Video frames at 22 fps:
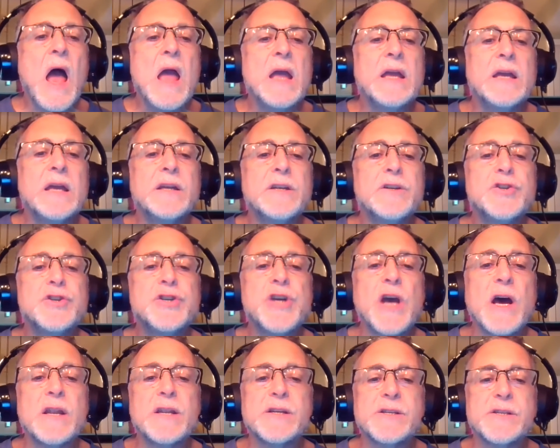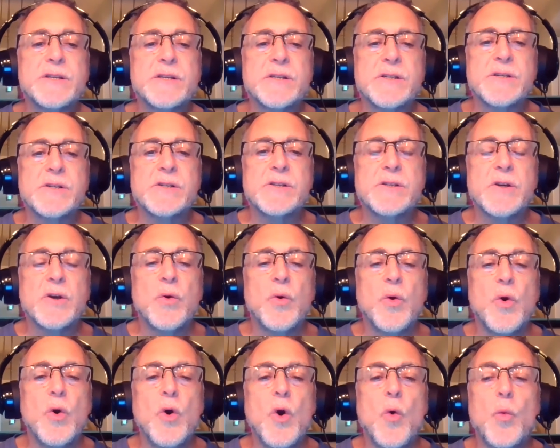In Genesis,
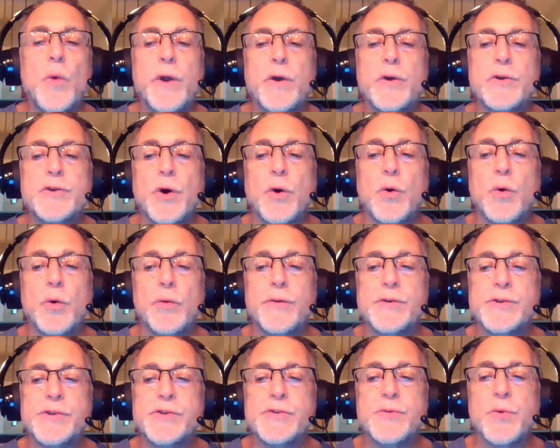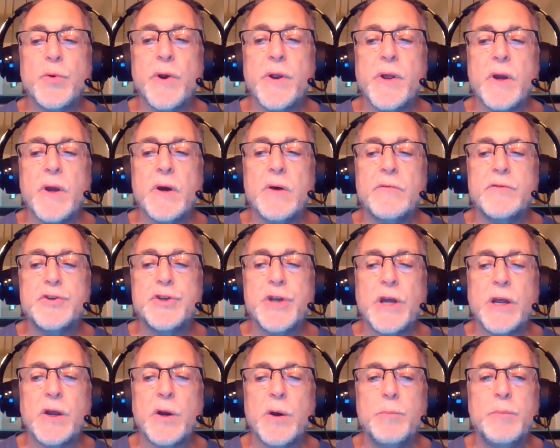we are told the story of
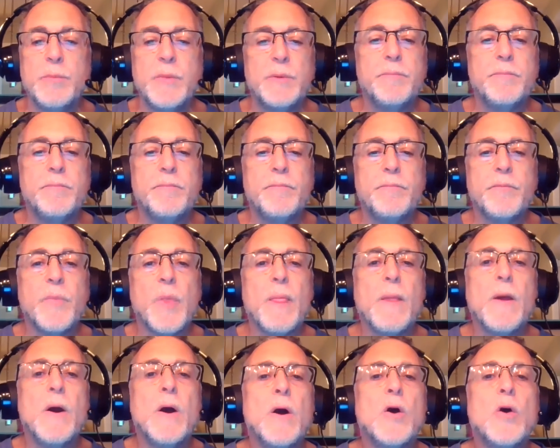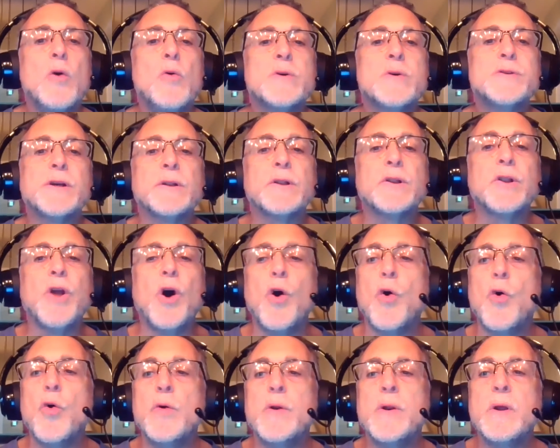Jacob, who is
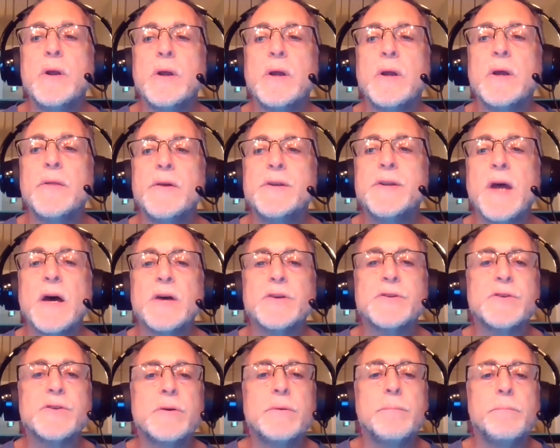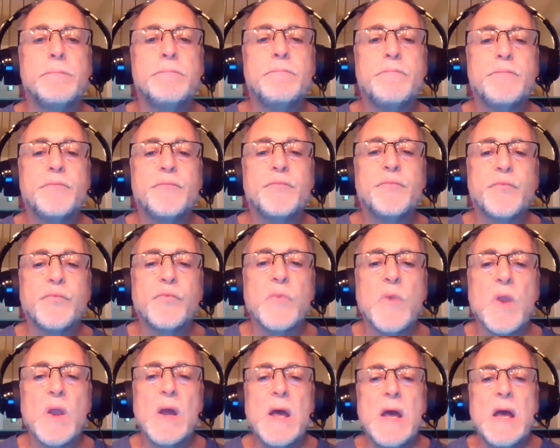alone in the desert,
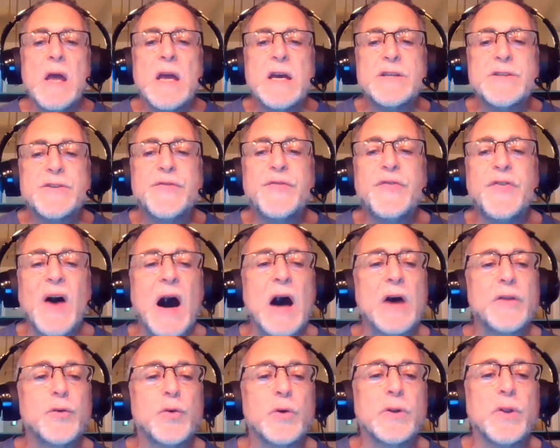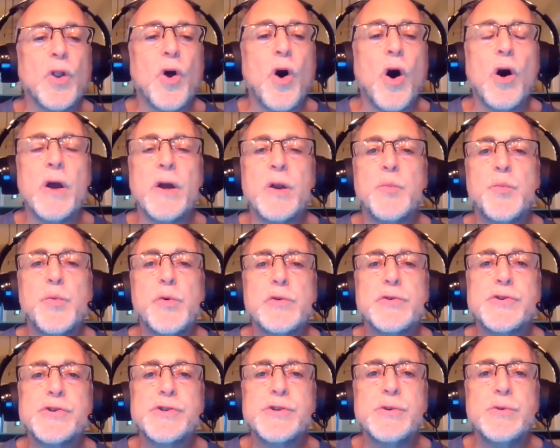his father-in-law in
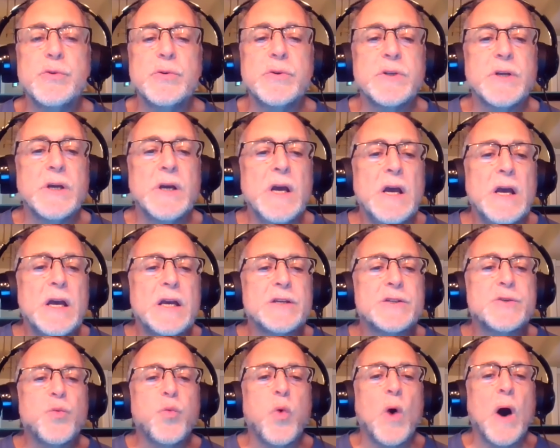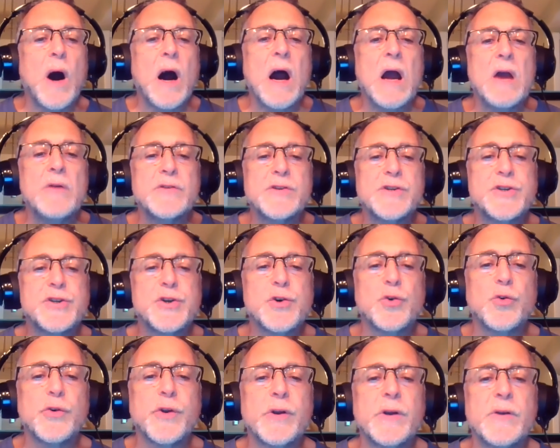pursuit, his wives,
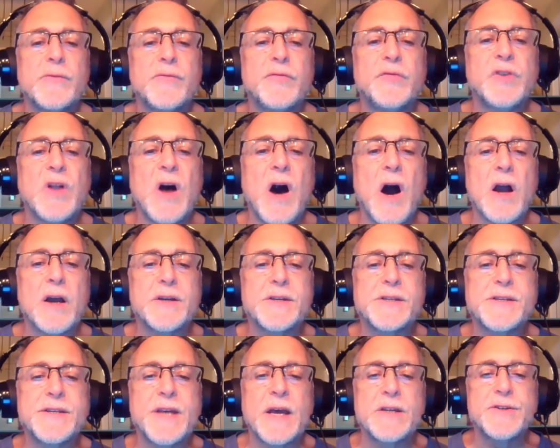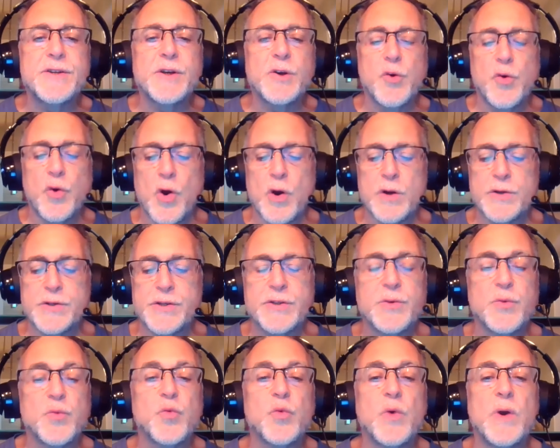children, and flocks sent across
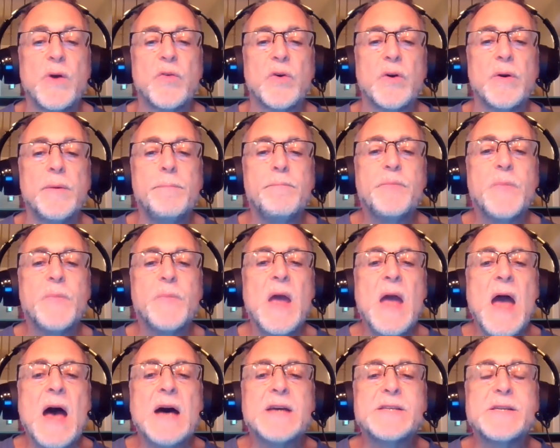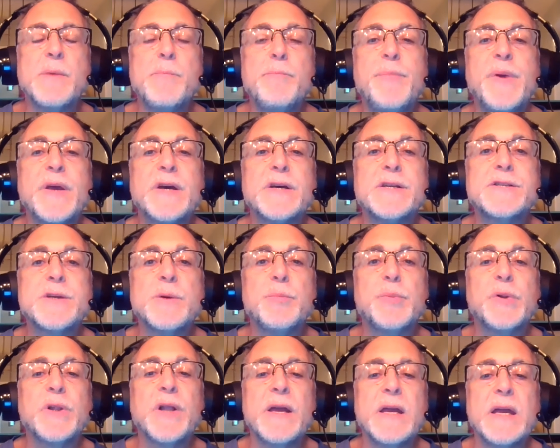the river as a bid to
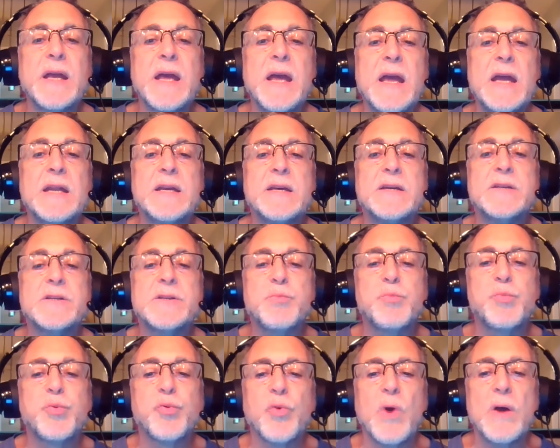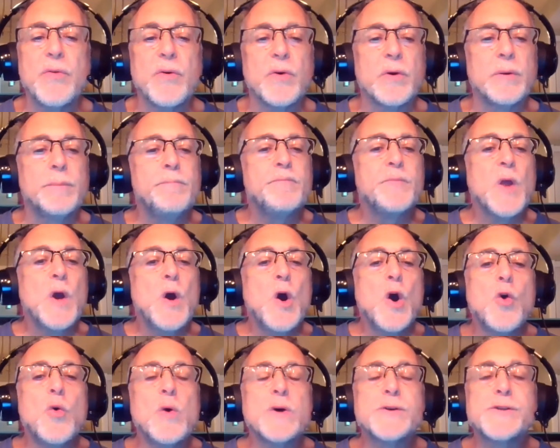placate his brother
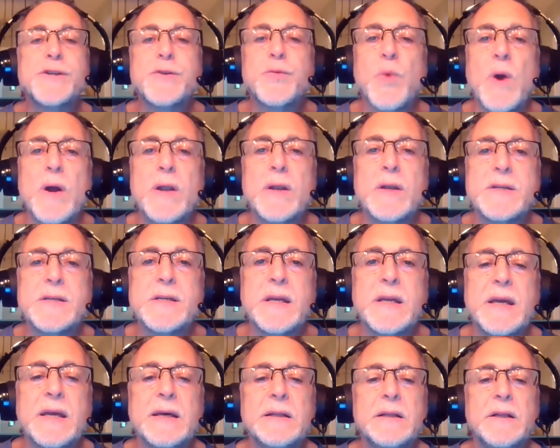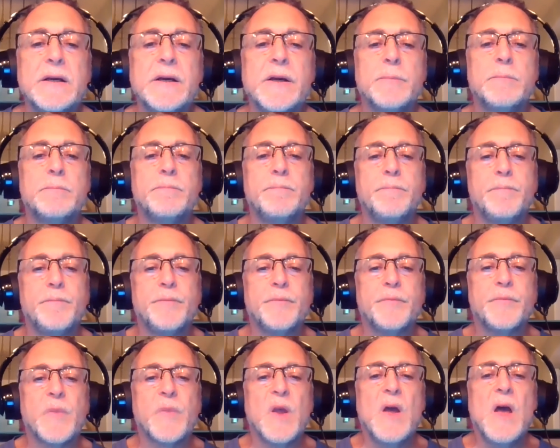who has threatened to kill him.
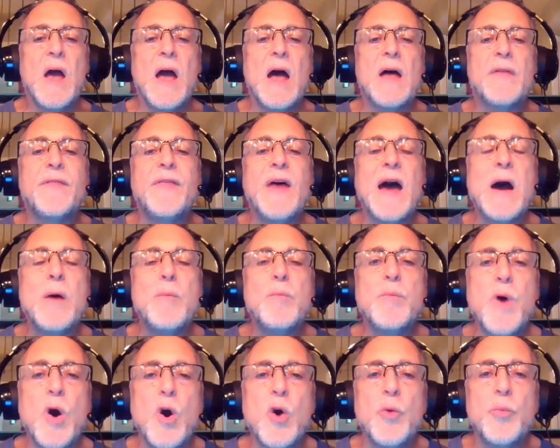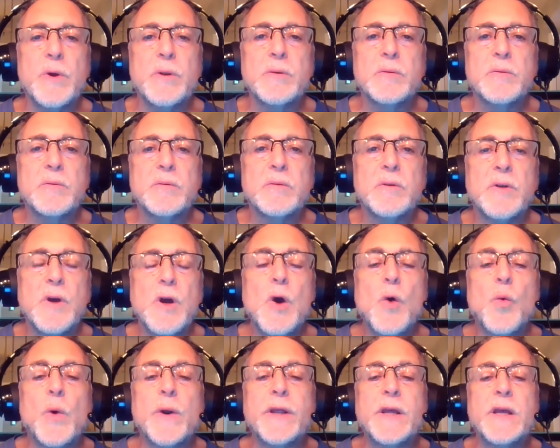At that moment,
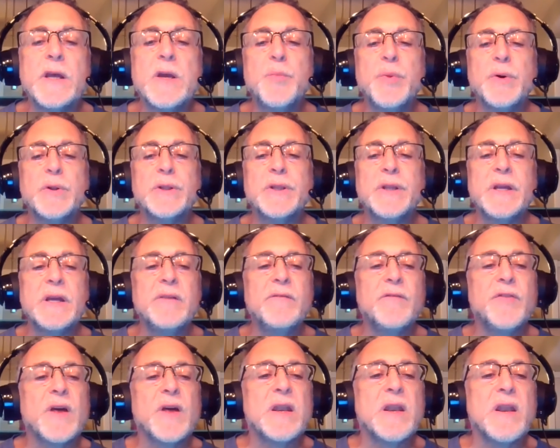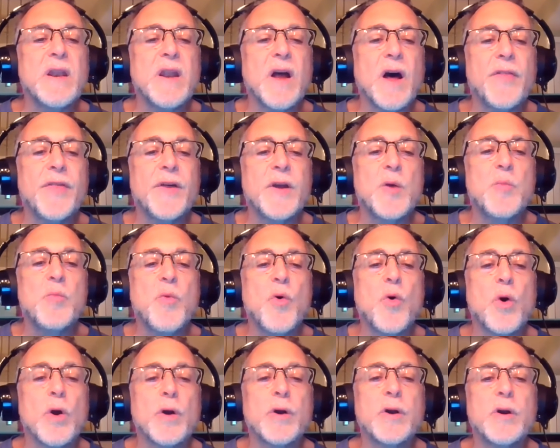when he believed that nothing
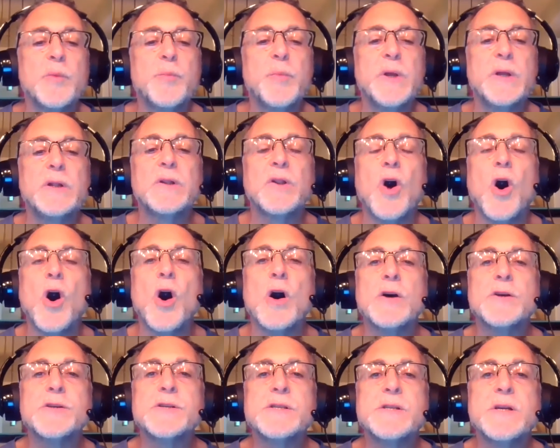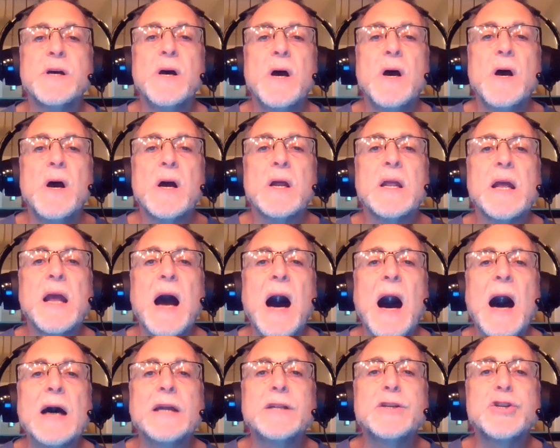more could be lost,
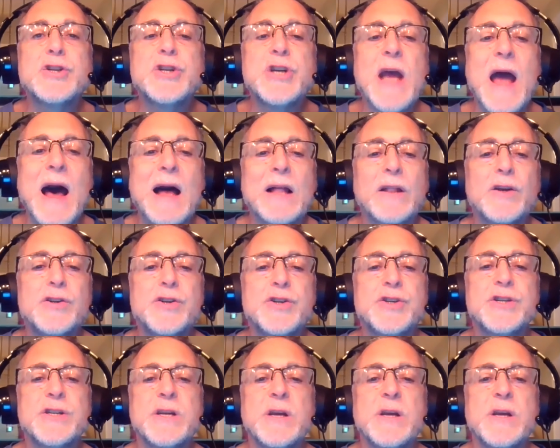God challenged